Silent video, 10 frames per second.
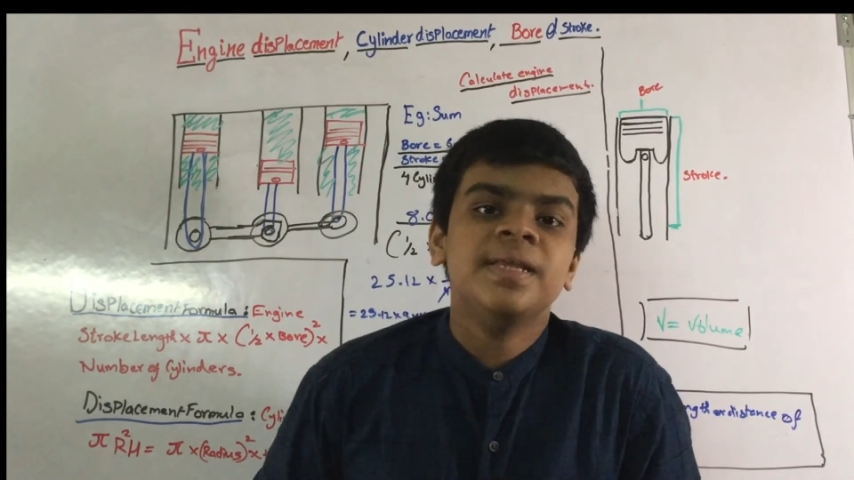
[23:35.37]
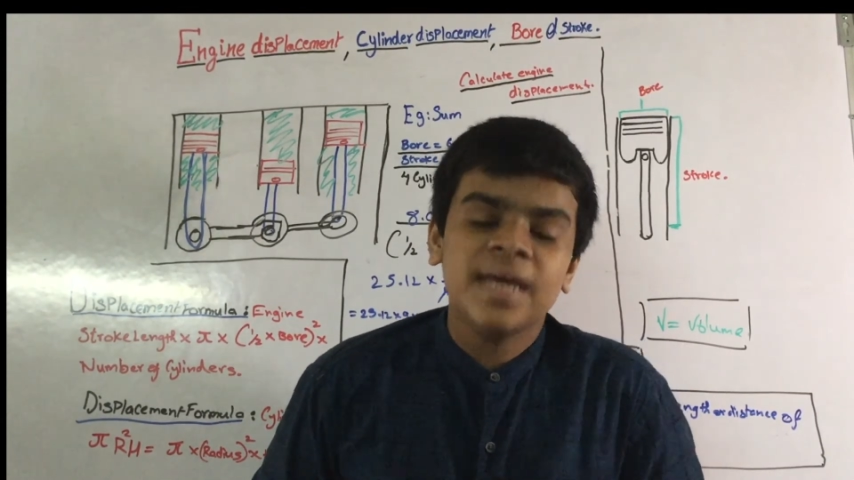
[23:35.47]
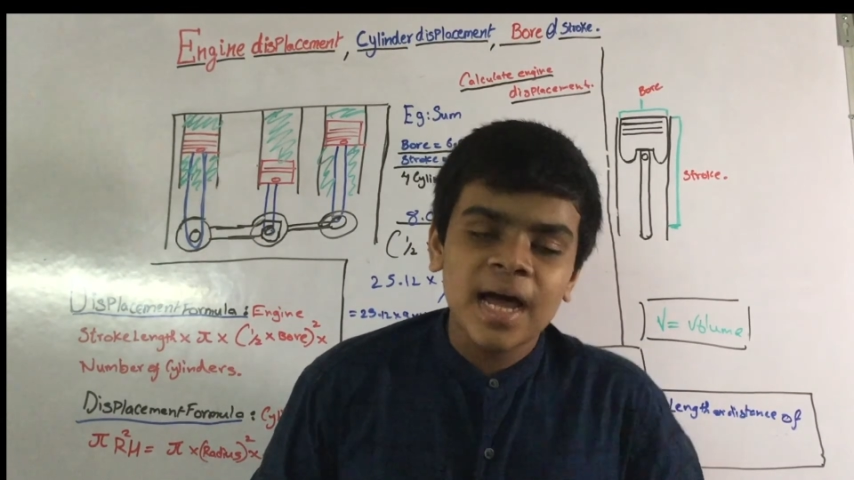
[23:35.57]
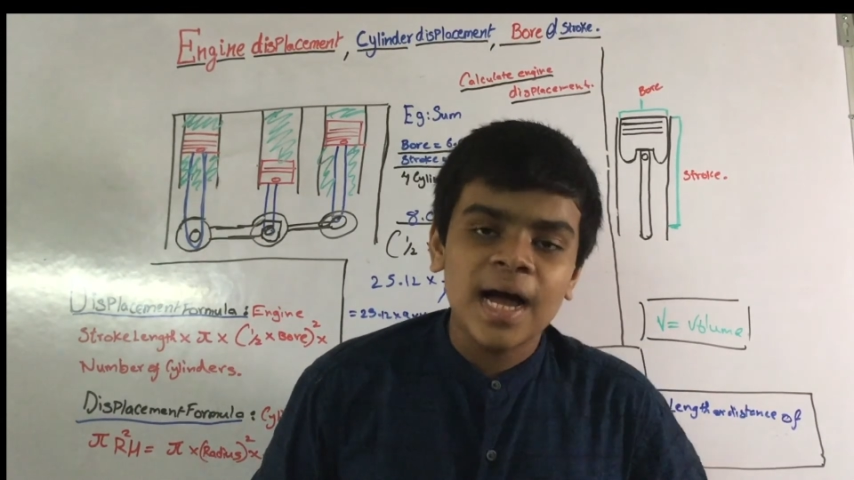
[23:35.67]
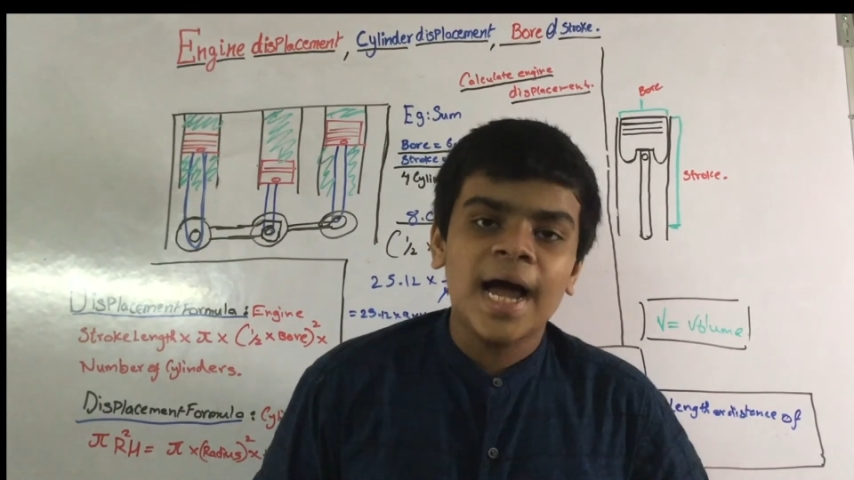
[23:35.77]

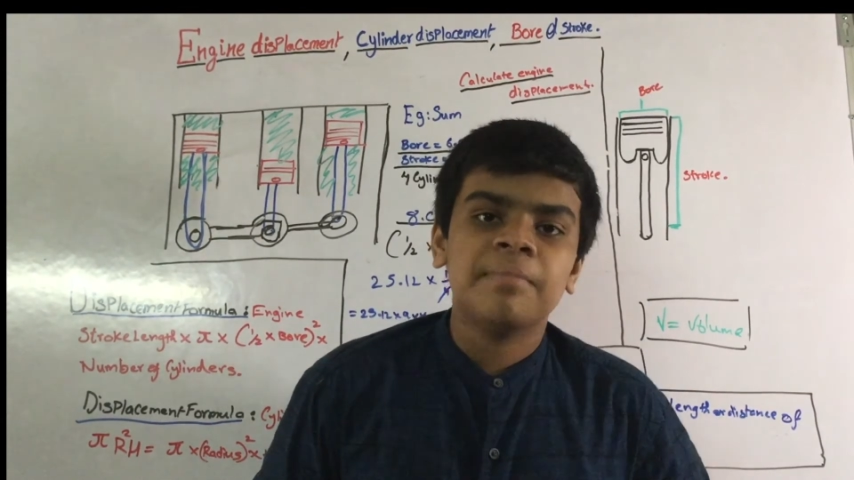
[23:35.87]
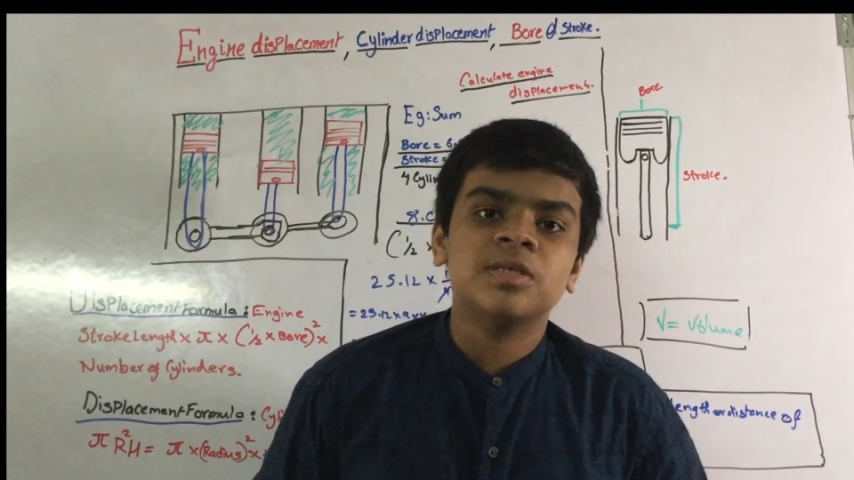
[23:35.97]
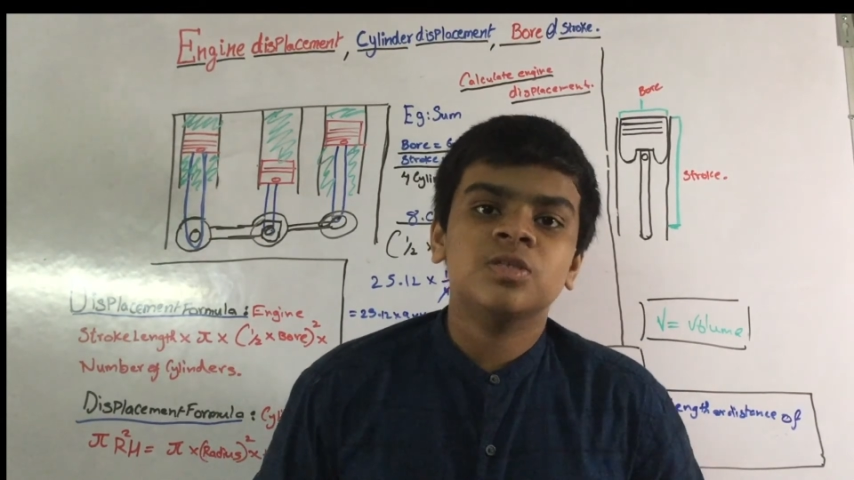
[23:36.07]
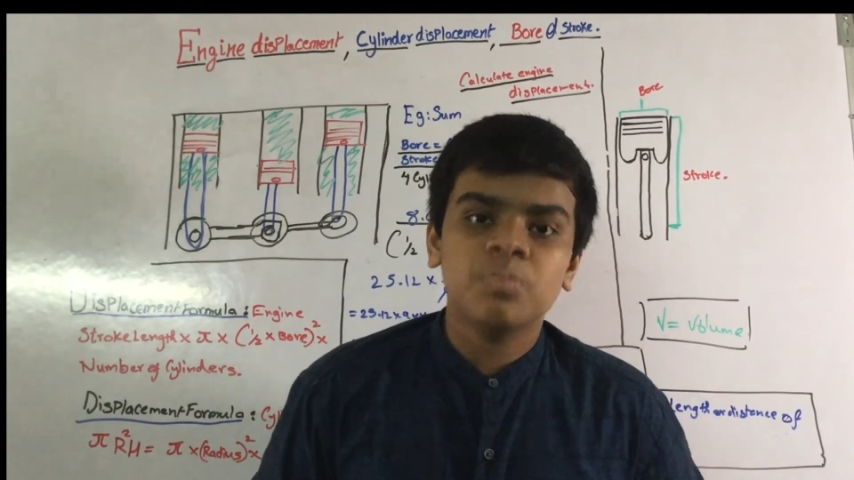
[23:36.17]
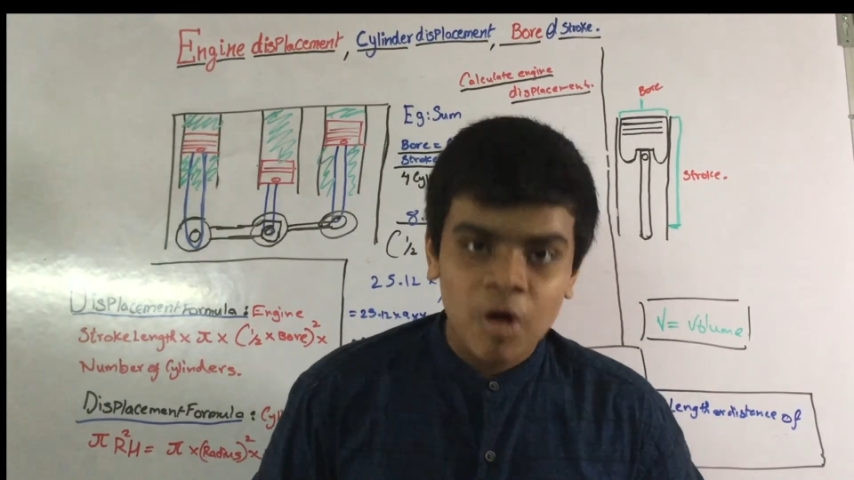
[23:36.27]
Yeah, I'm a
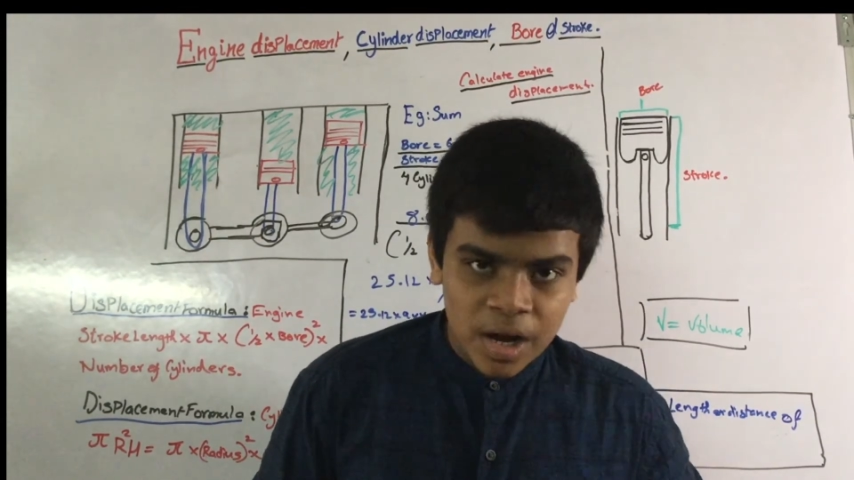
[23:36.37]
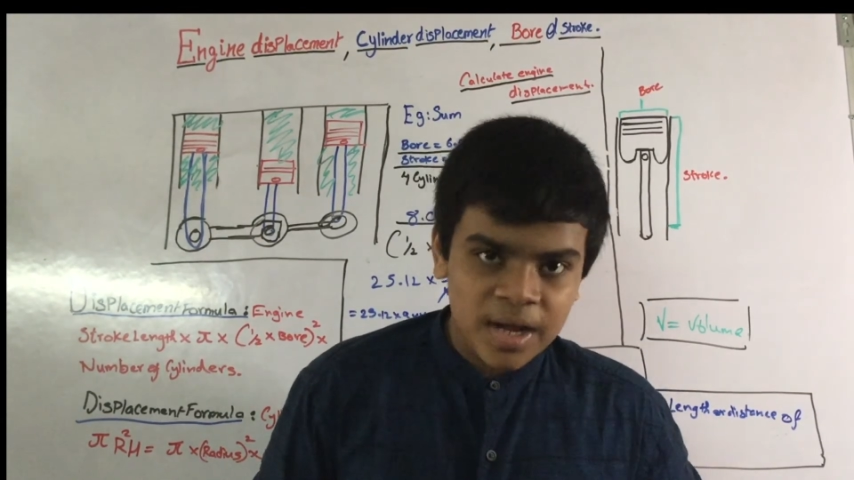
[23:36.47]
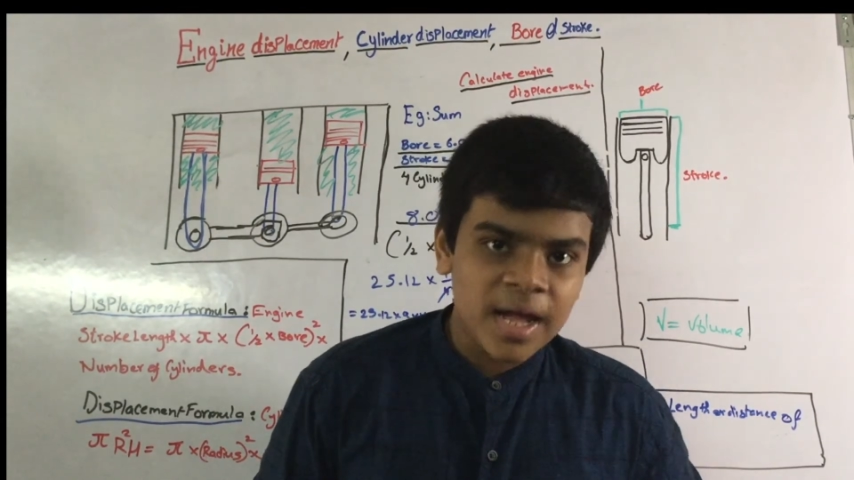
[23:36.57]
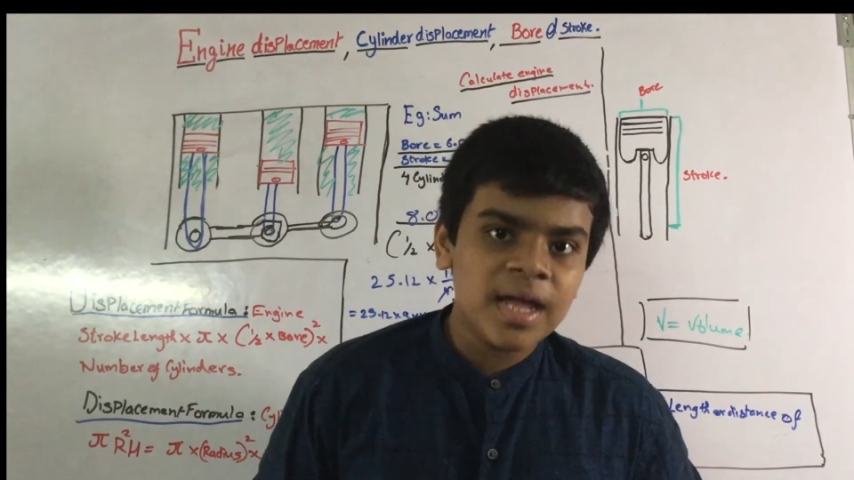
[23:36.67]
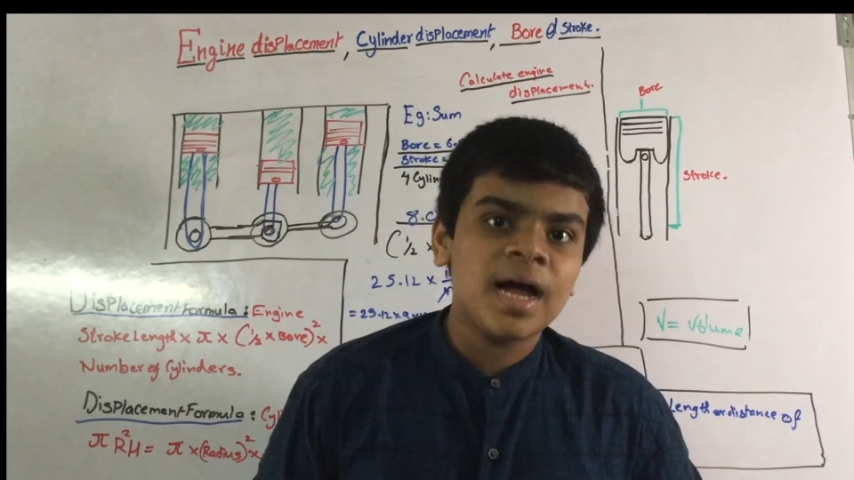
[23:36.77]
small
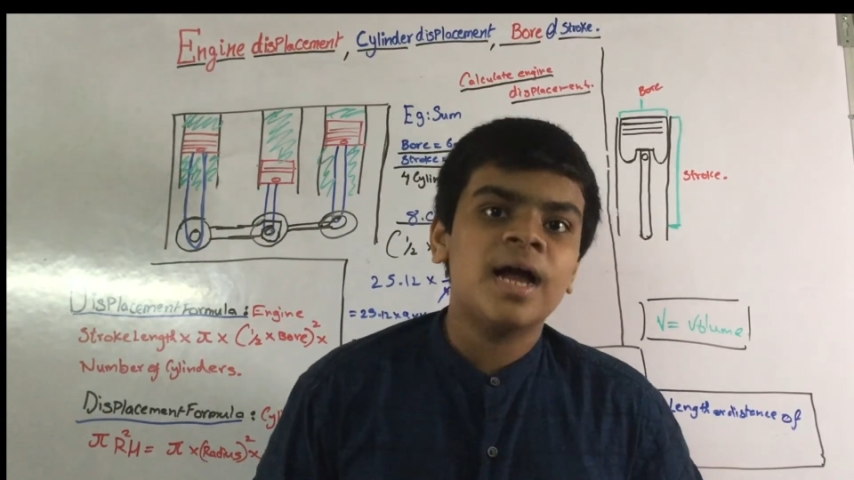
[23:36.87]
guy.